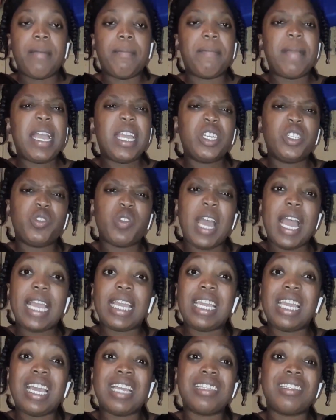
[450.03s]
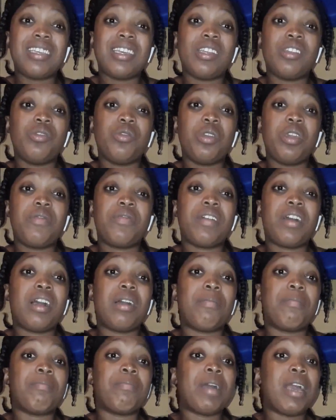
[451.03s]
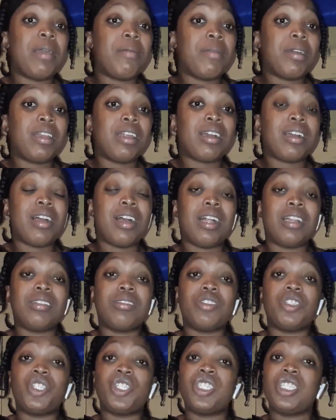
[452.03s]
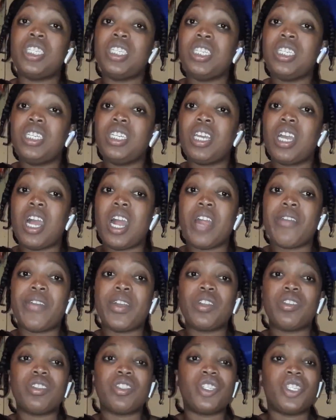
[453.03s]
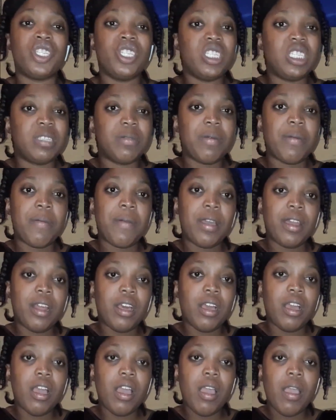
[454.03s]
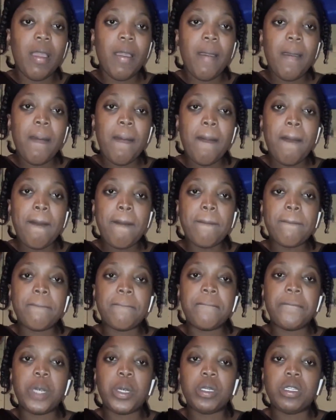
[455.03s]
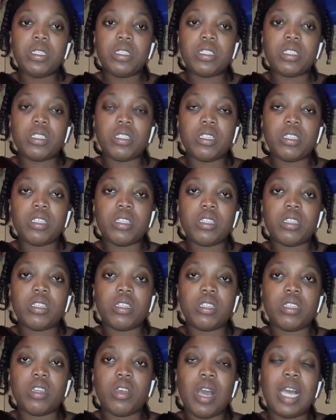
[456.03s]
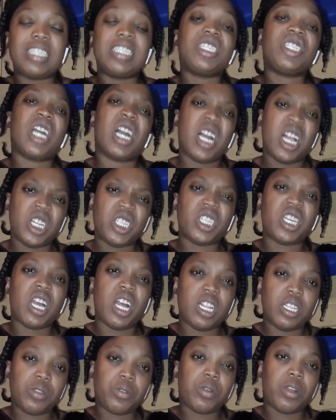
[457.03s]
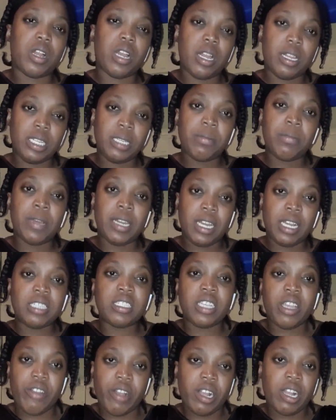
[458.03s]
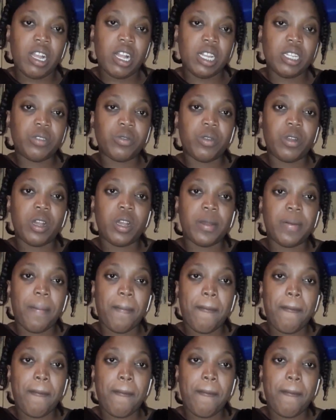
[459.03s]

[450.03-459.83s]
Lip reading: Mind you, I can't tell you if my mother called to she or if I just she see my mother. But I think I called, she called to her. I think mother see her and called to her.